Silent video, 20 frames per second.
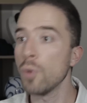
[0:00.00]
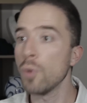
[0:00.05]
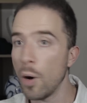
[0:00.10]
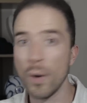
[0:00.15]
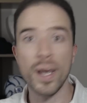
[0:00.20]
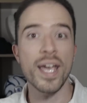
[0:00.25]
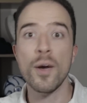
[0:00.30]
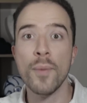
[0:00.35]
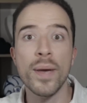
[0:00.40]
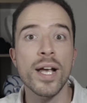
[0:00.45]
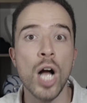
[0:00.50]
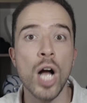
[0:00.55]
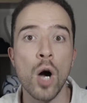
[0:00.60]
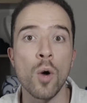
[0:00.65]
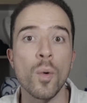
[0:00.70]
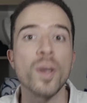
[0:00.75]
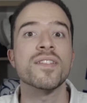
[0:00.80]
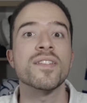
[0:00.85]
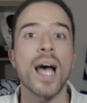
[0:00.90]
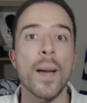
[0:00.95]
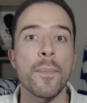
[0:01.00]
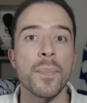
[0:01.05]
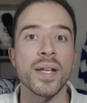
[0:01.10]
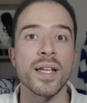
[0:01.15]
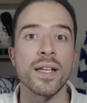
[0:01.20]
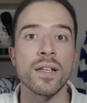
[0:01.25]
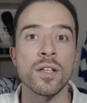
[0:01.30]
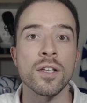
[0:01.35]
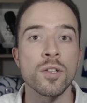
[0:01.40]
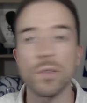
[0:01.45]
Well, here we go. It's
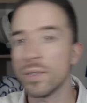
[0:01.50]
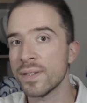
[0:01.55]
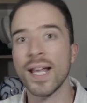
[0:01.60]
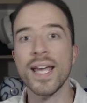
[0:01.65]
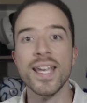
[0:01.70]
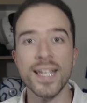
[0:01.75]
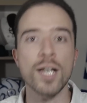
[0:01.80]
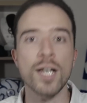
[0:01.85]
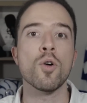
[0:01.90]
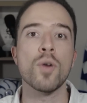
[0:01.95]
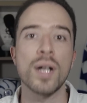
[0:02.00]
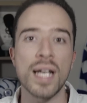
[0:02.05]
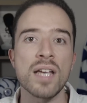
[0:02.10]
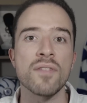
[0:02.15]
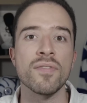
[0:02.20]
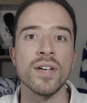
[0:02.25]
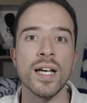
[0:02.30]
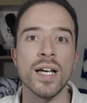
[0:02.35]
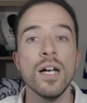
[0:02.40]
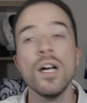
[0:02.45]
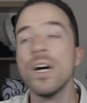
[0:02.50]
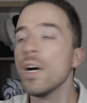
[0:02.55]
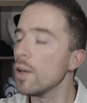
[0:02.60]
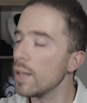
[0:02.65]
happening. You take it or leave it.